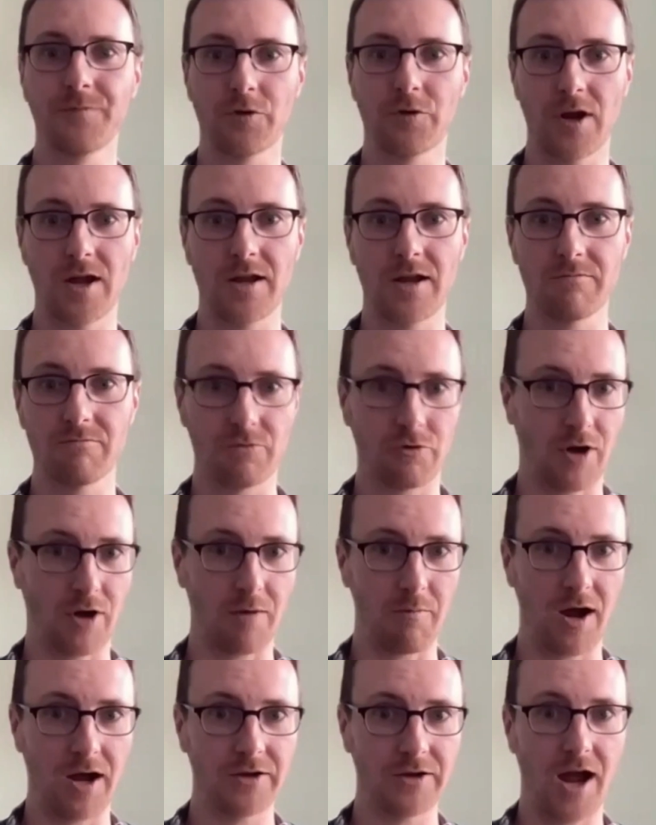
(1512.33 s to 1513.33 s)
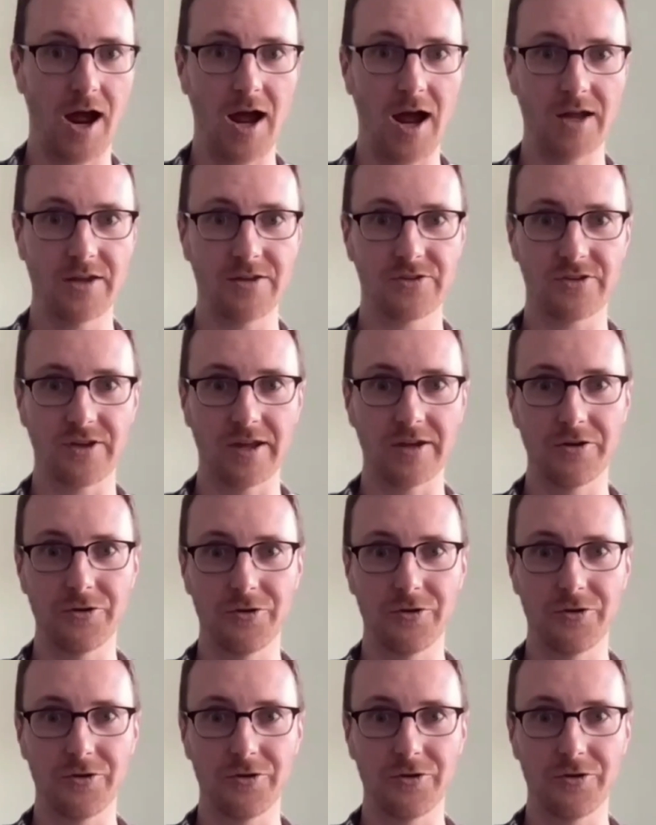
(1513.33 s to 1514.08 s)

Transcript: great grandma dies and you